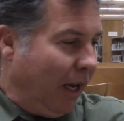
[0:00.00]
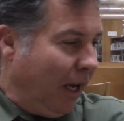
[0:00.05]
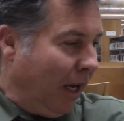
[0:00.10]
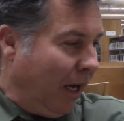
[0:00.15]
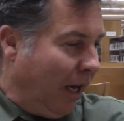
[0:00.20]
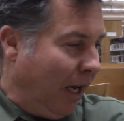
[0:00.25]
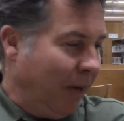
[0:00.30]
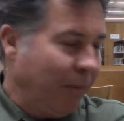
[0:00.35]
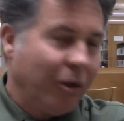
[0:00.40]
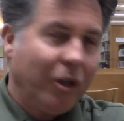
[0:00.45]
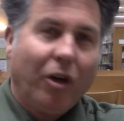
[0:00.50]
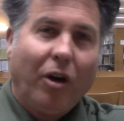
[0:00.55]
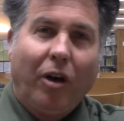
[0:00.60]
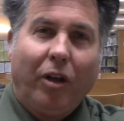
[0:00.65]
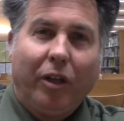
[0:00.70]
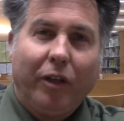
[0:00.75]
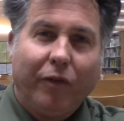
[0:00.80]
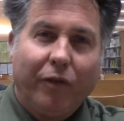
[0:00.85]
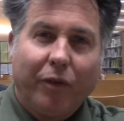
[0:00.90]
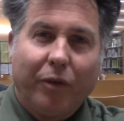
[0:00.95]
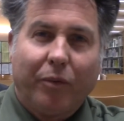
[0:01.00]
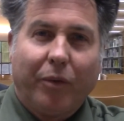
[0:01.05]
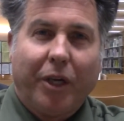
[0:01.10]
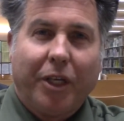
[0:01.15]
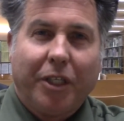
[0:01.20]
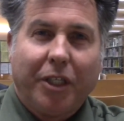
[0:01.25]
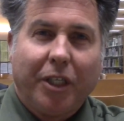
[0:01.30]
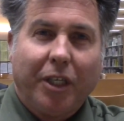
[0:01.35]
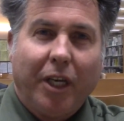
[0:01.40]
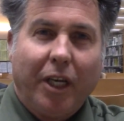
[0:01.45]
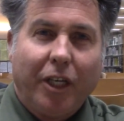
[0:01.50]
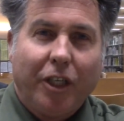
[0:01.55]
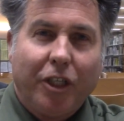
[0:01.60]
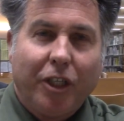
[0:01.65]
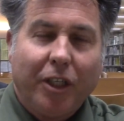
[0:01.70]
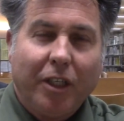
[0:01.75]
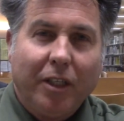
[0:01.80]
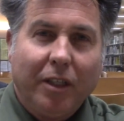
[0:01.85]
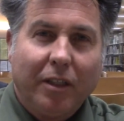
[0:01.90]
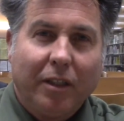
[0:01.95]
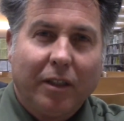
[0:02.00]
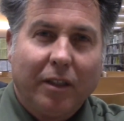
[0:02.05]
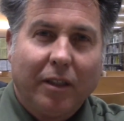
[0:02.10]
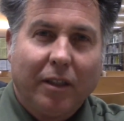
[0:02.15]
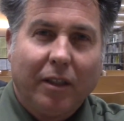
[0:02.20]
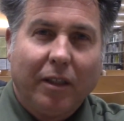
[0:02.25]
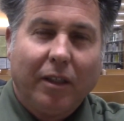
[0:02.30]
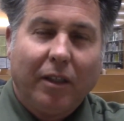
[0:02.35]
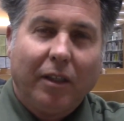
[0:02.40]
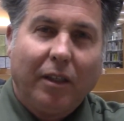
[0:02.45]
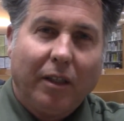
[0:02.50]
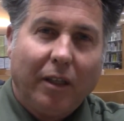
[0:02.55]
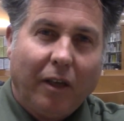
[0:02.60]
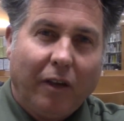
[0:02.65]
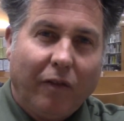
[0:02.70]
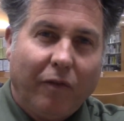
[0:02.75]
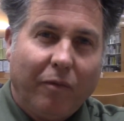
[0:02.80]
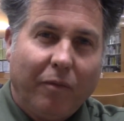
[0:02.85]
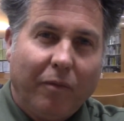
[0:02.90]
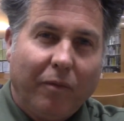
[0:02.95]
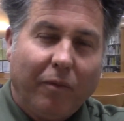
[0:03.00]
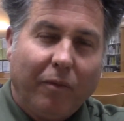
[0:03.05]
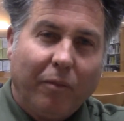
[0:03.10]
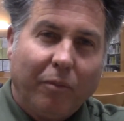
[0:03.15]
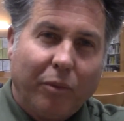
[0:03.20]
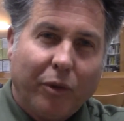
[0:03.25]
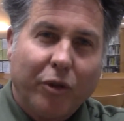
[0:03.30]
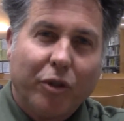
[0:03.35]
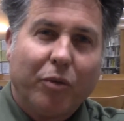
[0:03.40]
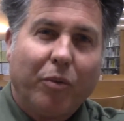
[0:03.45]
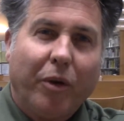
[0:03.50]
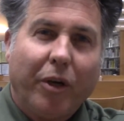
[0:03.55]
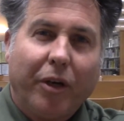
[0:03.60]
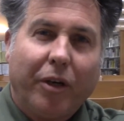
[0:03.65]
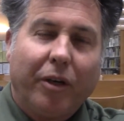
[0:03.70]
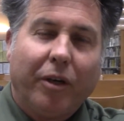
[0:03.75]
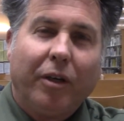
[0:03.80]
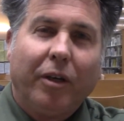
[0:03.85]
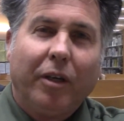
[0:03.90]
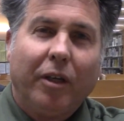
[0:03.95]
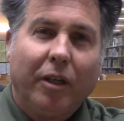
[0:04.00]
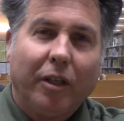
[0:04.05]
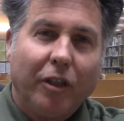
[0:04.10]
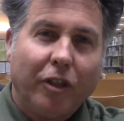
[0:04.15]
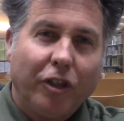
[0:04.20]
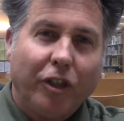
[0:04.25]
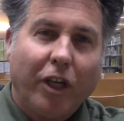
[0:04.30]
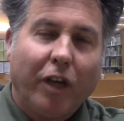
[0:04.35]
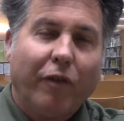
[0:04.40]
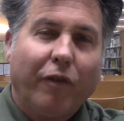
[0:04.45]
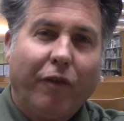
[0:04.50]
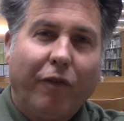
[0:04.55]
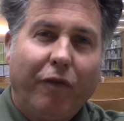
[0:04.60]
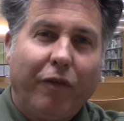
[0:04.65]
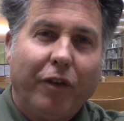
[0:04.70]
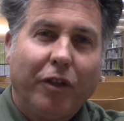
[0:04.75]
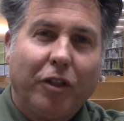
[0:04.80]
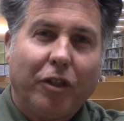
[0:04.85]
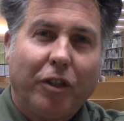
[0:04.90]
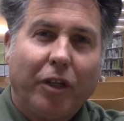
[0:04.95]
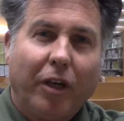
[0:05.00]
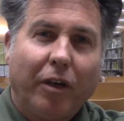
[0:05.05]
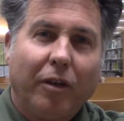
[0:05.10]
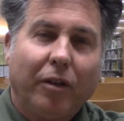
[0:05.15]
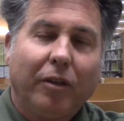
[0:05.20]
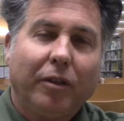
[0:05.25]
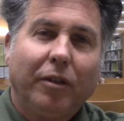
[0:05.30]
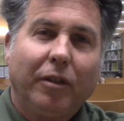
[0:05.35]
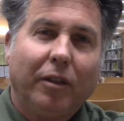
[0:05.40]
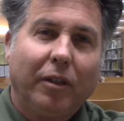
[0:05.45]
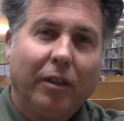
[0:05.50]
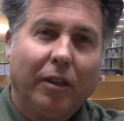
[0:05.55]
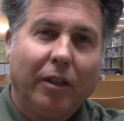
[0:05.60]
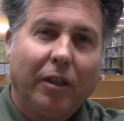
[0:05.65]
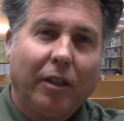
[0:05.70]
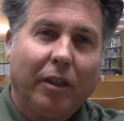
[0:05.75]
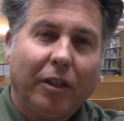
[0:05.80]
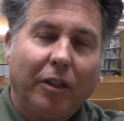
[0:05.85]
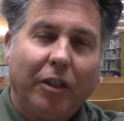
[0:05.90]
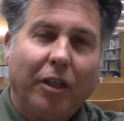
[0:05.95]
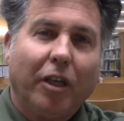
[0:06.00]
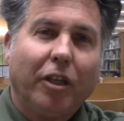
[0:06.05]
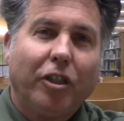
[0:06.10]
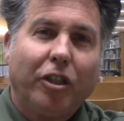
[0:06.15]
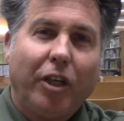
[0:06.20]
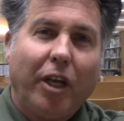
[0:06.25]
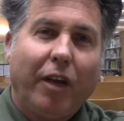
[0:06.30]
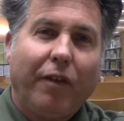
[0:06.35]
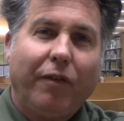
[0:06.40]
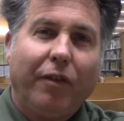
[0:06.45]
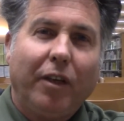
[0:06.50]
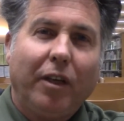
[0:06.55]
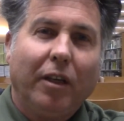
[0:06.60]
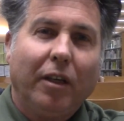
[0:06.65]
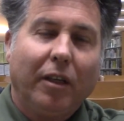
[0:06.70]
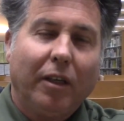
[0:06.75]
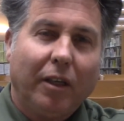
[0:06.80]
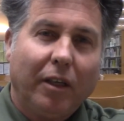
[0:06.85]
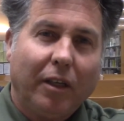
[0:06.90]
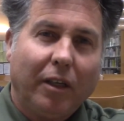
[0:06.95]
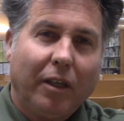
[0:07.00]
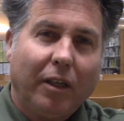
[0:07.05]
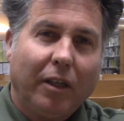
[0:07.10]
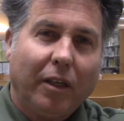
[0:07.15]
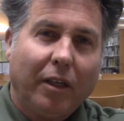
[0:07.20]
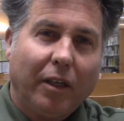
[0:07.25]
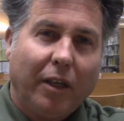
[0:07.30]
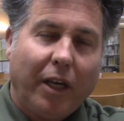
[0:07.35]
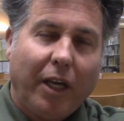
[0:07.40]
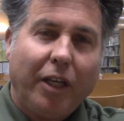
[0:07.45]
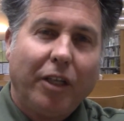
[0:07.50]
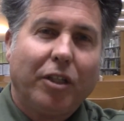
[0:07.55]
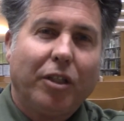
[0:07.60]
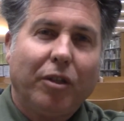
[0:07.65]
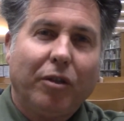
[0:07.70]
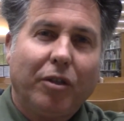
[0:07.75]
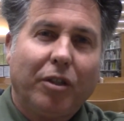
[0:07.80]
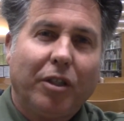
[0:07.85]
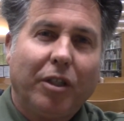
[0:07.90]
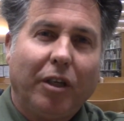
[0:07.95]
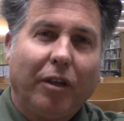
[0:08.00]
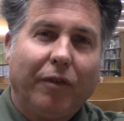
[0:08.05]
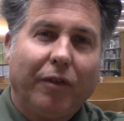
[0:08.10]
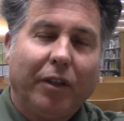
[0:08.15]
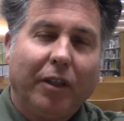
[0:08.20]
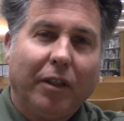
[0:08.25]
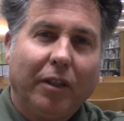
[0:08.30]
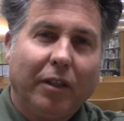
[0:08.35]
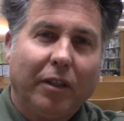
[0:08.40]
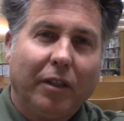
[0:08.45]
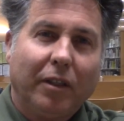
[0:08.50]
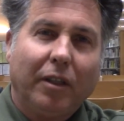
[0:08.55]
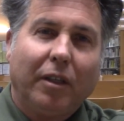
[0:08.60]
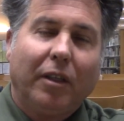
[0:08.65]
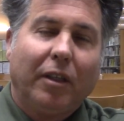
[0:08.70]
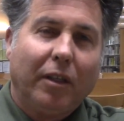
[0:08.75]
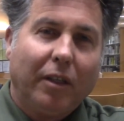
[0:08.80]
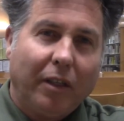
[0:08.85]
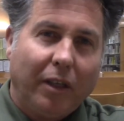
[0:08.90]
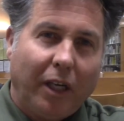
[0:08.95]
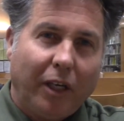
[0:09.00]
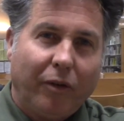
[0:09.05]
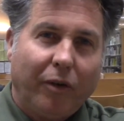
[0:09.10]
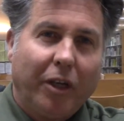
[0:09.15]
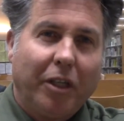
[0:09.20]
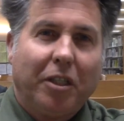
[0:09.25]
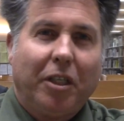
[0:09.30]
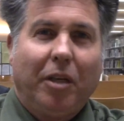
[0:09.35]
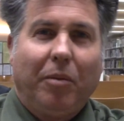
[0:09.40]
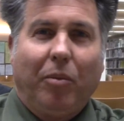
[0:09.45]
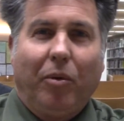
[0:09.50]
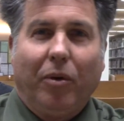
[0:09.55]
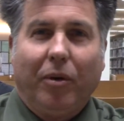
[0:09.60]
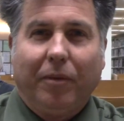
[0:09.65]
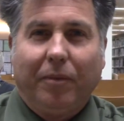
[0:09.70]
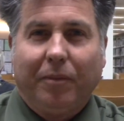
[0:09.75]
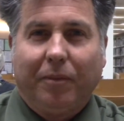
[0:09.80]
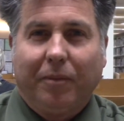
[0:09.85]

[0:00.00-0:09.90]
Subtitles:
I'm calling for the resignation of Bruce Whitaker, Jennifer Fitzgerald, Doug Chafee, Jesus Silva, and Greg Seaborn.